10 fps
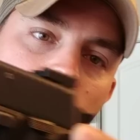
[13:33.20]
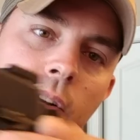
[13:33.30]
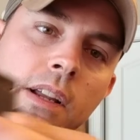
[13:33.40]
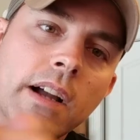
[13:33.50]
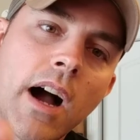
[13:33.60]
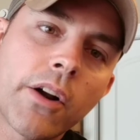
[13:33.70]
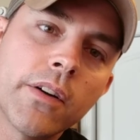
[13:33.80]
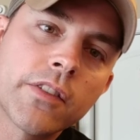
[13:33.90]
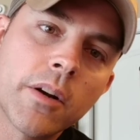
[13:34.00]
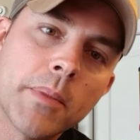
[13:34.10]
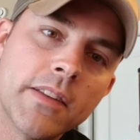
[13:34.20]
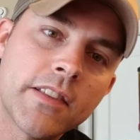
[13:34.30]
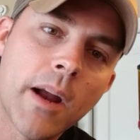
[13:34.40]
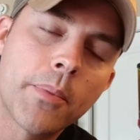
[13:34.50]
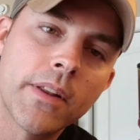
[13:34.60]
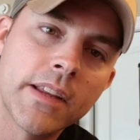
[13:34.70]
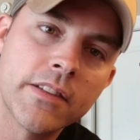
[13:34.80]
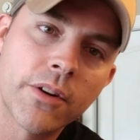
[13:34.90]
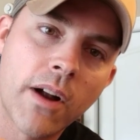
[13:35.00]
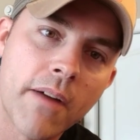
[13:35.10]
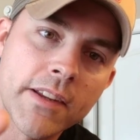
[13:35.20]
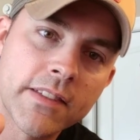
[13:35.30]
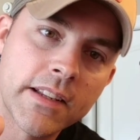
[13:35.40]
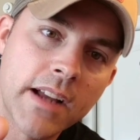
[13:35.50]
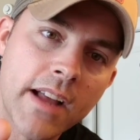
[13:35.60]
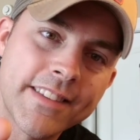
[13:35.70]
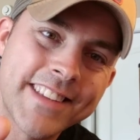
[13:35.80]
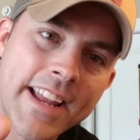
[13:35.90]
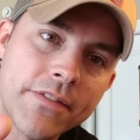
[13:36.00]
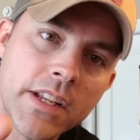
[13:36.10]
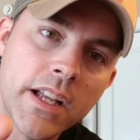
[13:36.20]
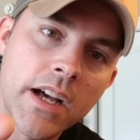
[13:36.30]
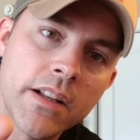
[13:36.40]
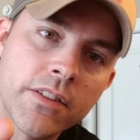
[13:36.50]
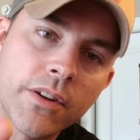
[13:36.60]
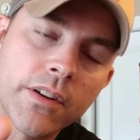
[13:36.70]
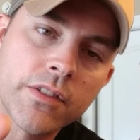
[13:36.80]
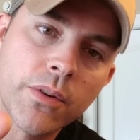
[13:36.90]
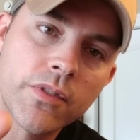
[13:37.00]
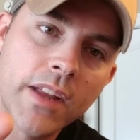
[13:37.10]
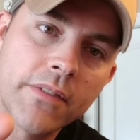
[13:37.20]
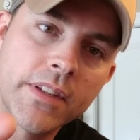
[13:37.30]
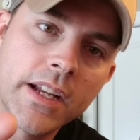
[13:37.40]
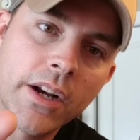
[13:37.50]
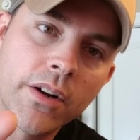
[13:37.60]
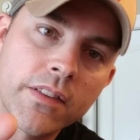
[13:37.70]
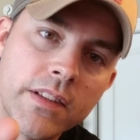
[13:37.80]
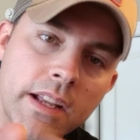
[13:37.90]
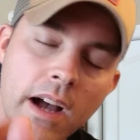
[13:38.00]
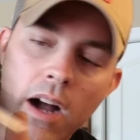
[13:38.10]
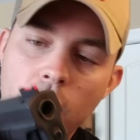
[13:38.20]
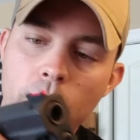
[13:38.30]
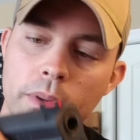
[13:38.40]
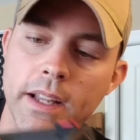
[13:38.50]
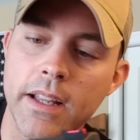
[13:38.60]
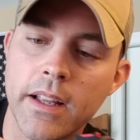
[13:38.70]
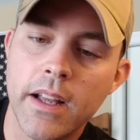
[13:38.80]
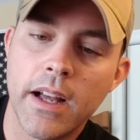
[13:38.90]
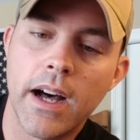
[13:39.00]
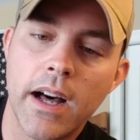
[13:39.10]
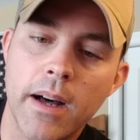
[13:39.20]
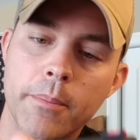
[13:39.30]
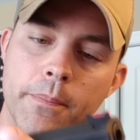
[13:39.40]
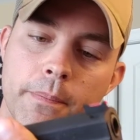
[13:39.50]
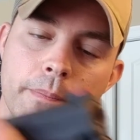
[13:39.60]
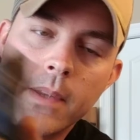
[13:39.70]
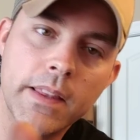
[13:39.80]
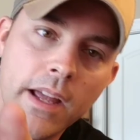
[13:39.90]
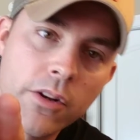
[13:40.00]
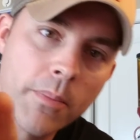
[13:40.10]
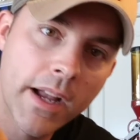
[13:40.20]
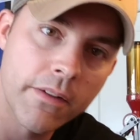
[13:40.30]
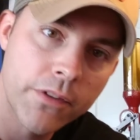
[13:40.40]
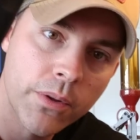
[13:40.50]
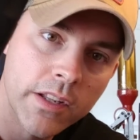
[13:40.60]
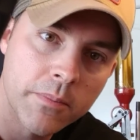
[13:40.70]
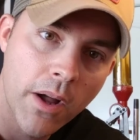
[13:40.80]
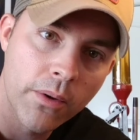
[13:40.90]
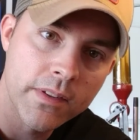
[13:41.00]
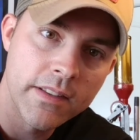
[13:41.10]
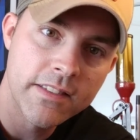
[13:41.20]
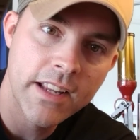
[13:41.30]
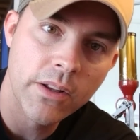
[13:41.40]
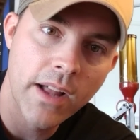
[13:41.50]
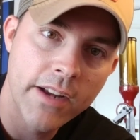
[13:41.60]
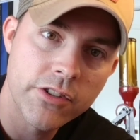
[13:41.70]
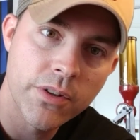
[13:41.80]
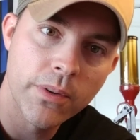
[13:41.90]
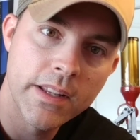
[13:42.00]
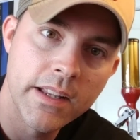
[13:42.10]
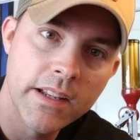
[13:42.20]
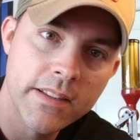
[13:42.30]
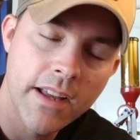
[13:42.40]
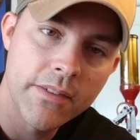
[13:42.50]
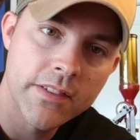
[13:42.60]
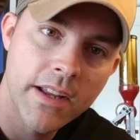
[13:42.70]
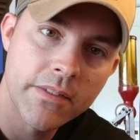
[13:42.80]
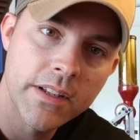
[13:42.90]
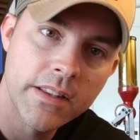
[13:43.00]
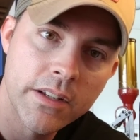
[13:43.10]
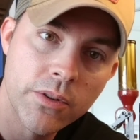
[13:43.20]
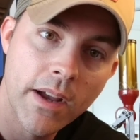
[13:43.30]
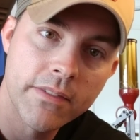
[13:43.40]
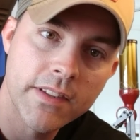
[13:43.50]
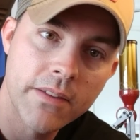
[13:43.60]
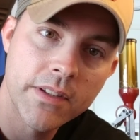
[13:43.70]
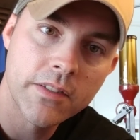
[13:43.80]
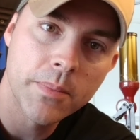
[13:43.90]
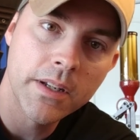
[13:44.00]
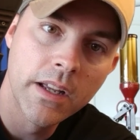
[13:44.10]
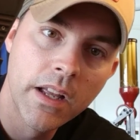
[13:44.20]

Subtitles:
your decocker is going to be separate. These are obviously not safety guns. There is no safety here. It's decock only. They do make a few of these models in single action only that does have a safety. They do have safeties, but